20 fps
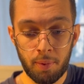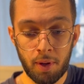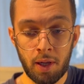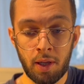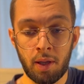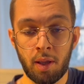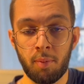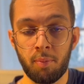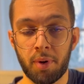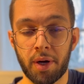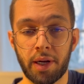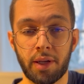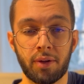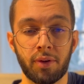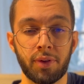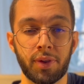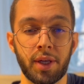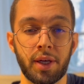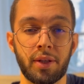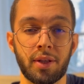But I don't
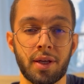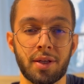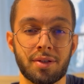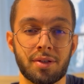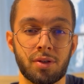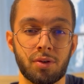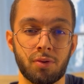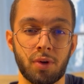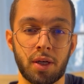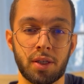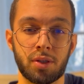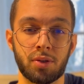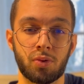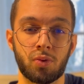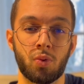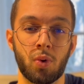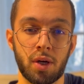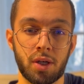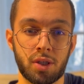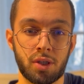think that's the right
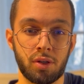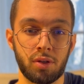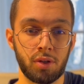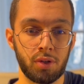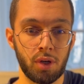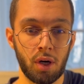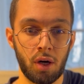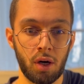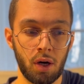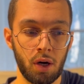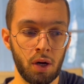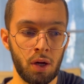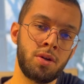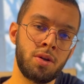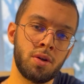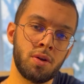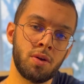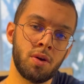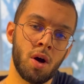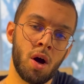question at all.
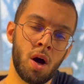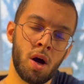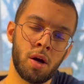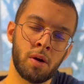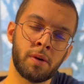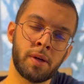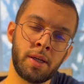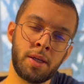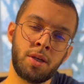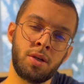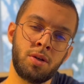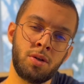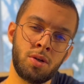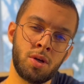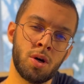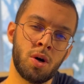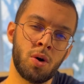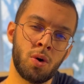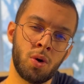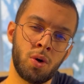How can you know
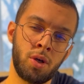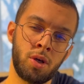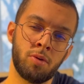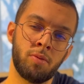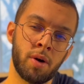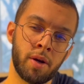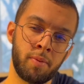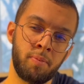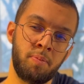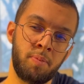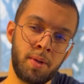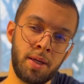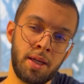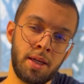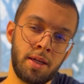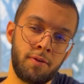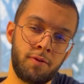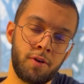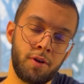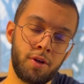who you want to be
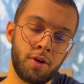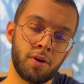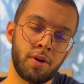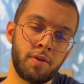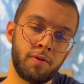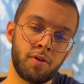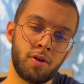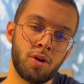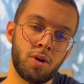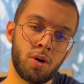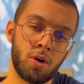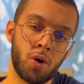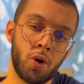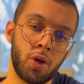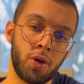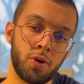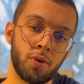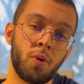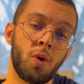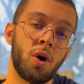if you don't even know who
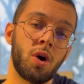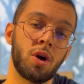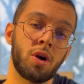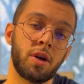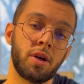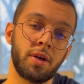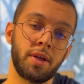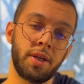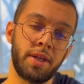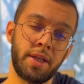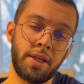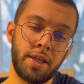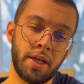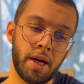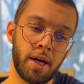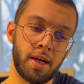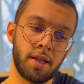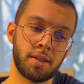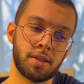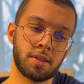you are
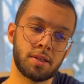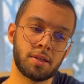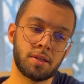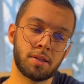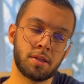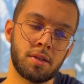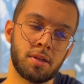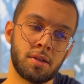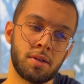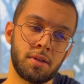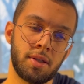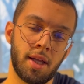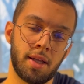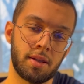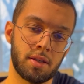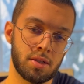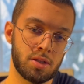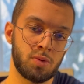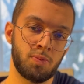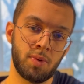yet? That
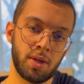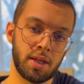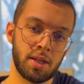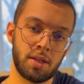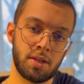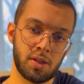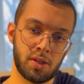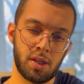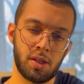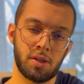doesn't make any sense.